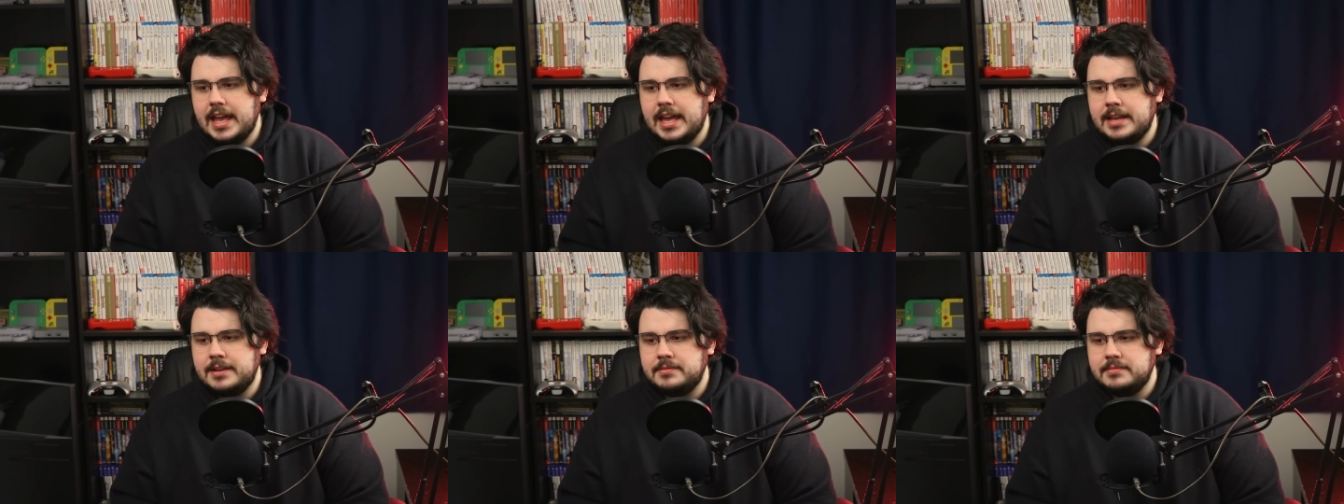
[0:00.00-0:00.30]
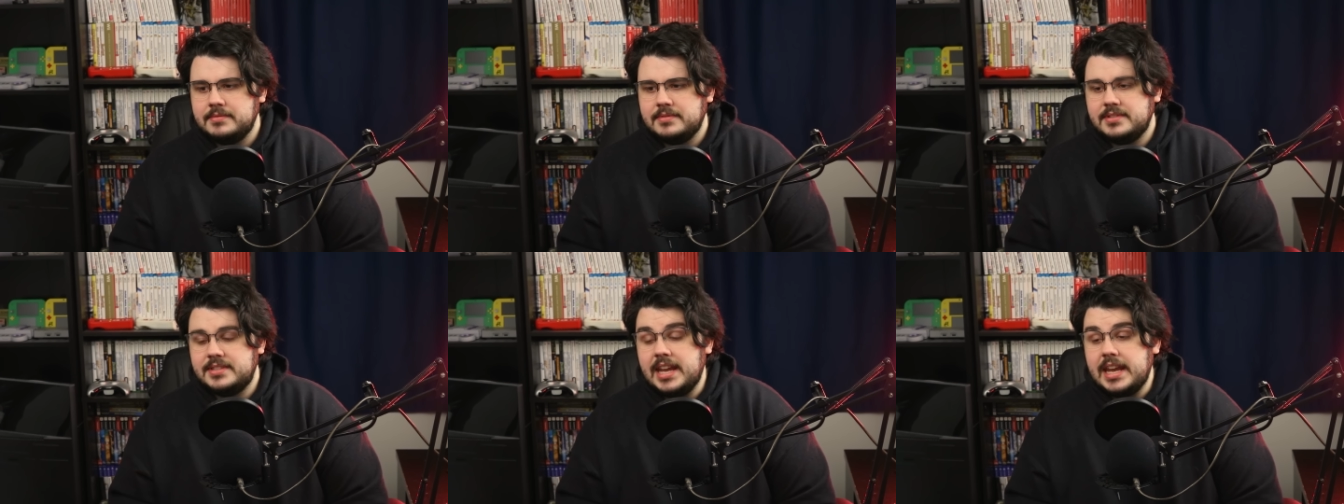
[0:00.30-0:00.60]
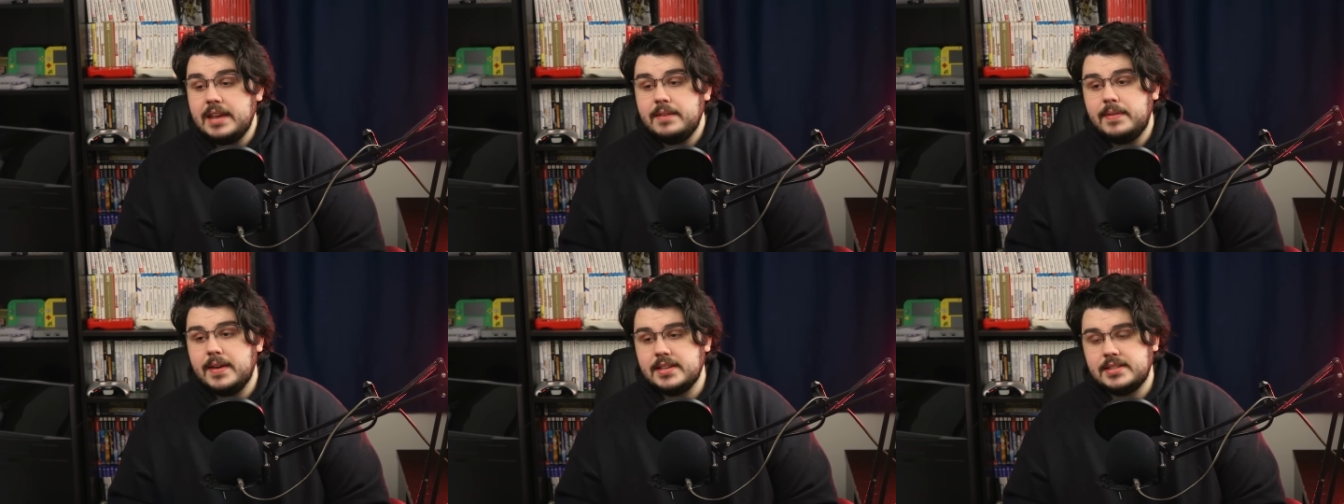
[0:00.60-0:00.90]
And
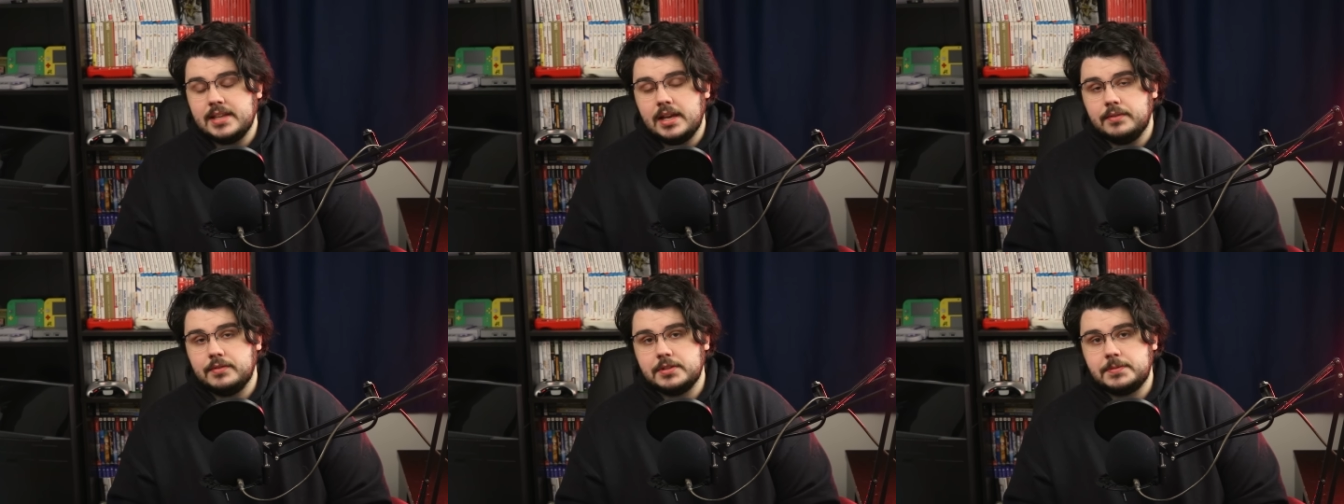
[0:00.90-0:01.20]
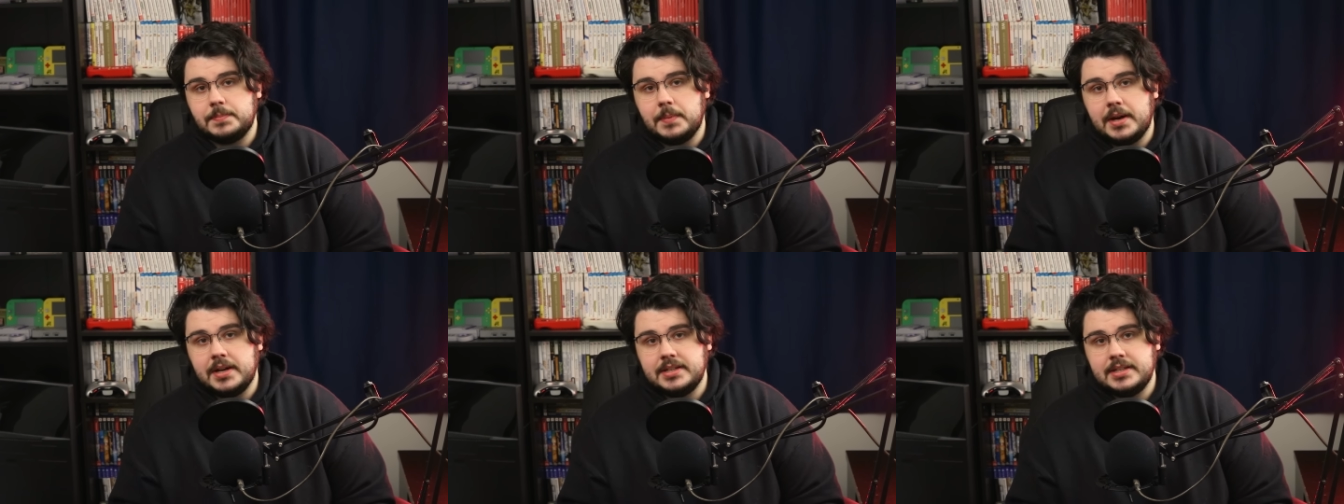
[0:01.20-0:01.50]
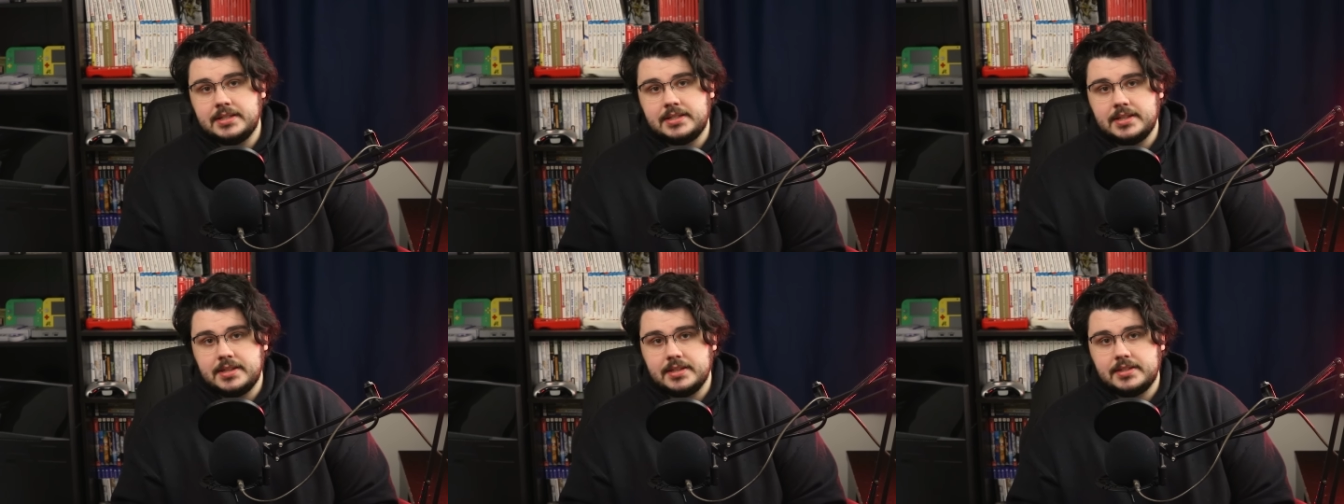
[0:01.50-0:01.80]
Dave has not
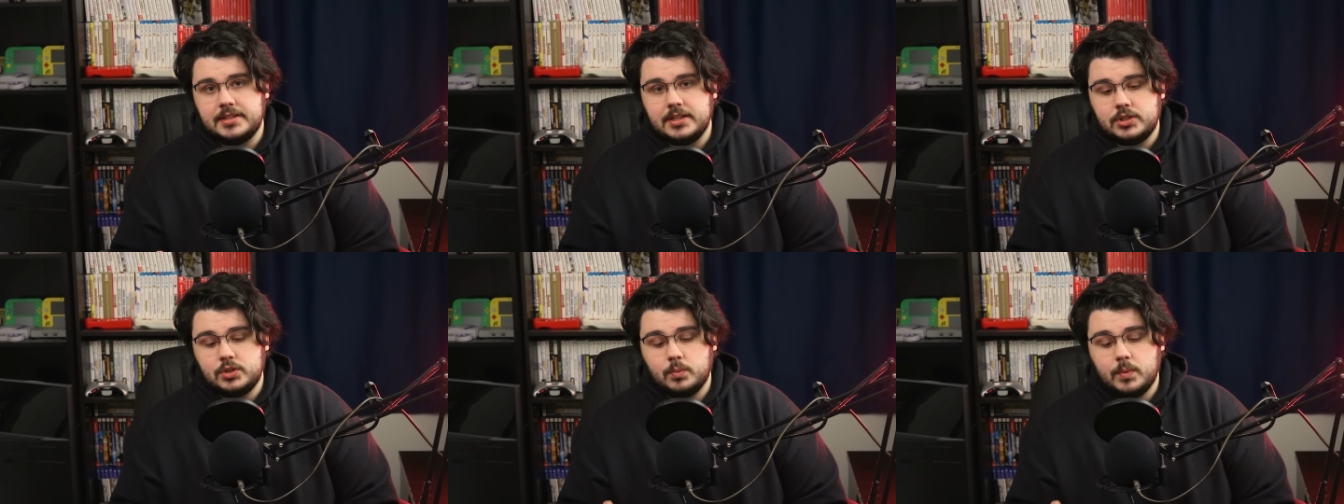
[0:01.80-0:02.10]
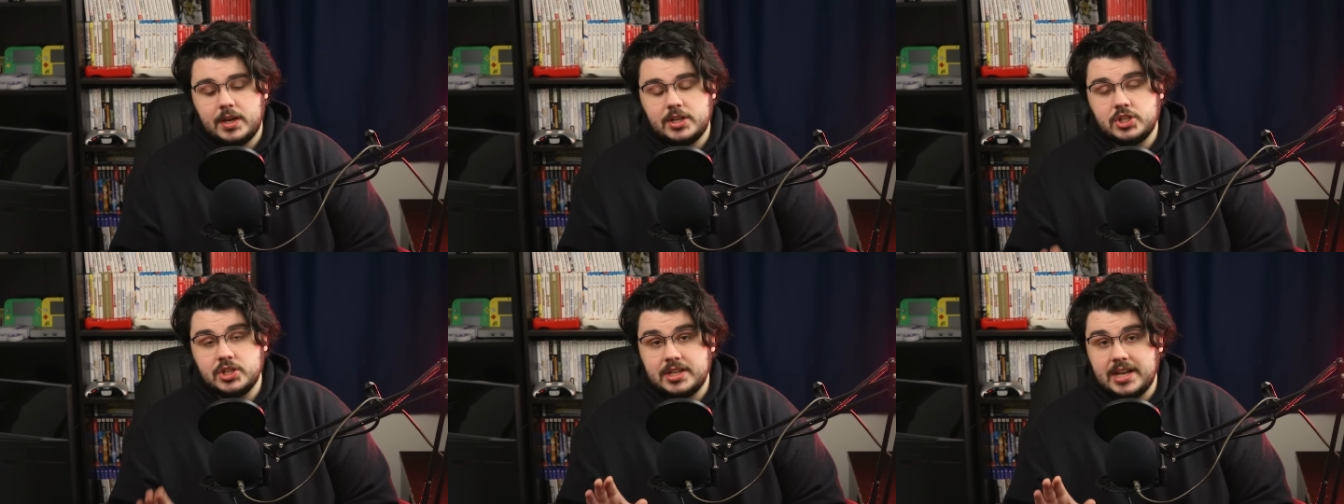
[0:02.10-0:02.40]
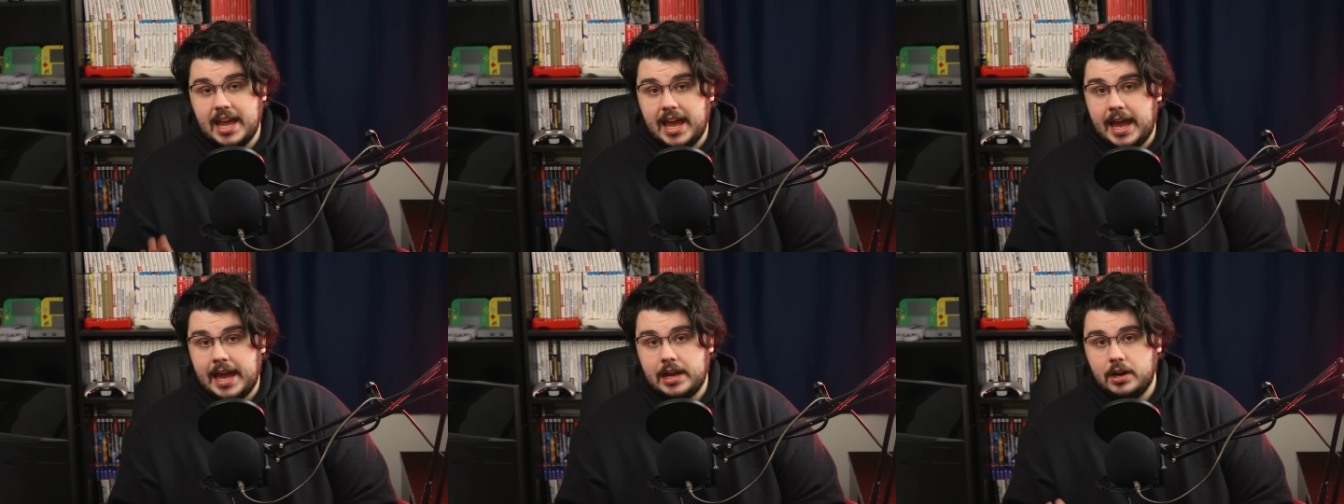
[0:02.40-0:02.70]
responded to the
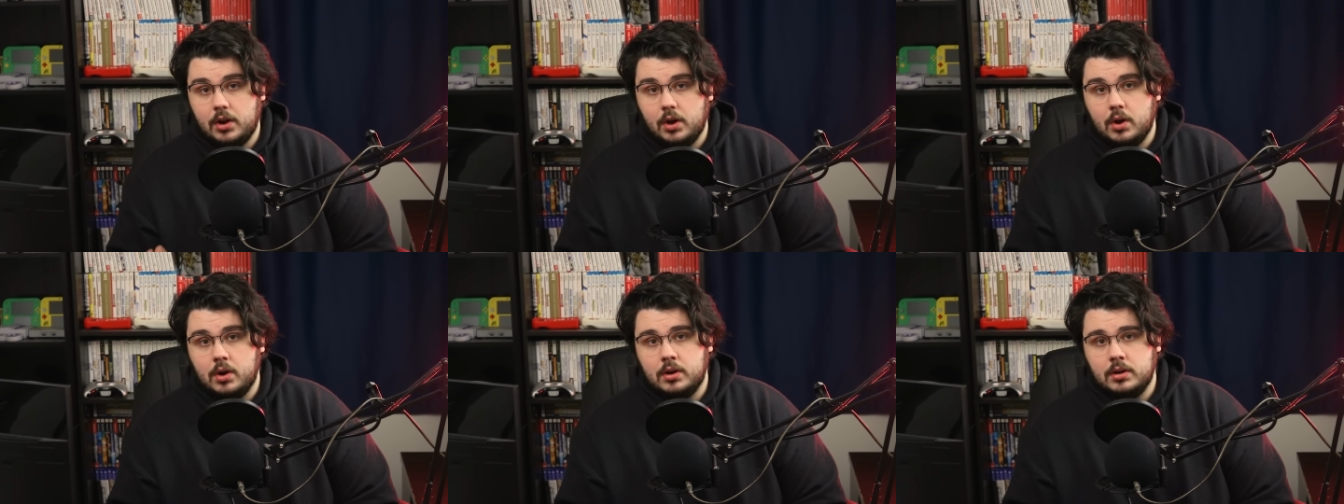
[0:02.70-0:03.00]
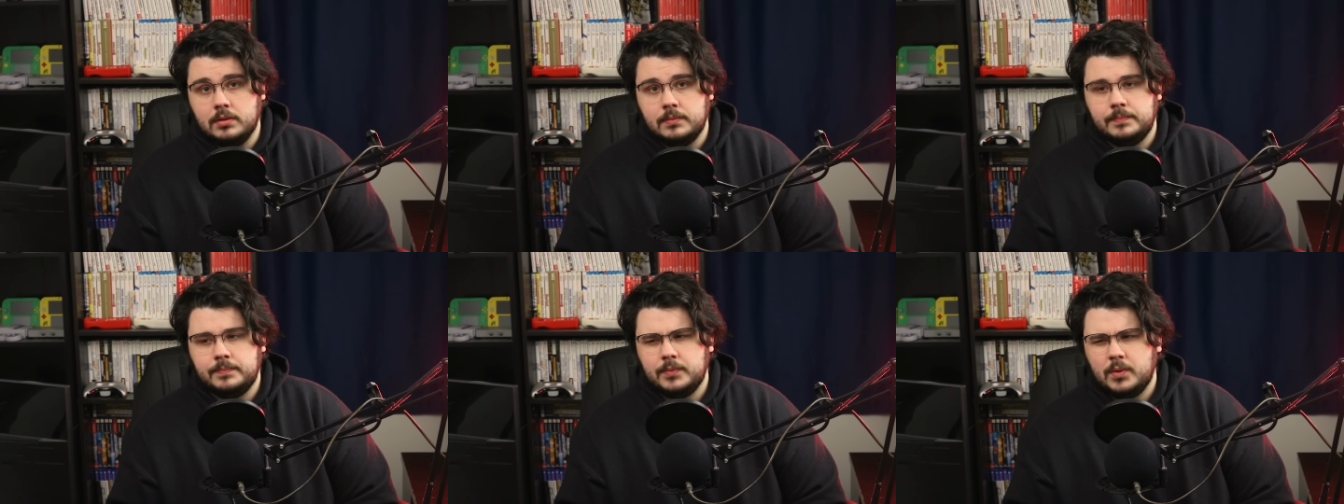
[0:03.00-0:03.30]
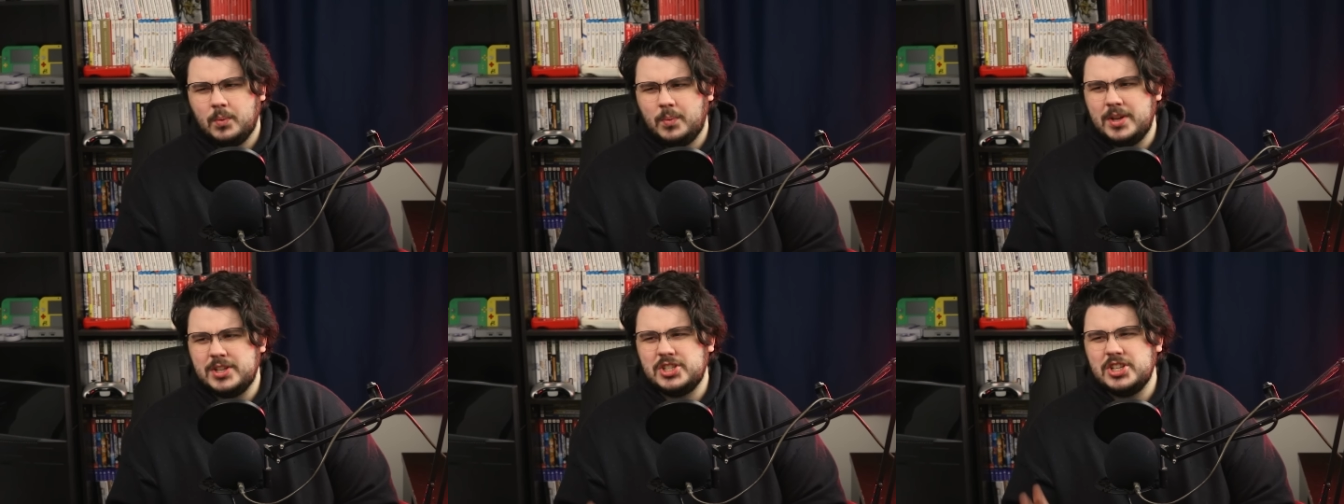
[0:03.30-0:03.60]
situation at all,
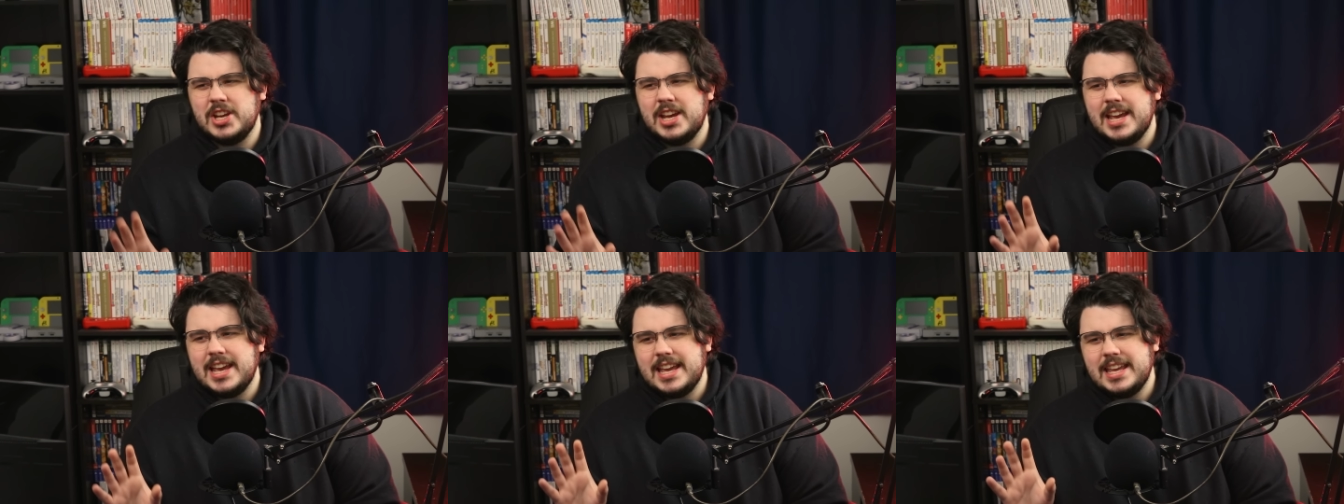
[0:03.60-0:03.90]
which,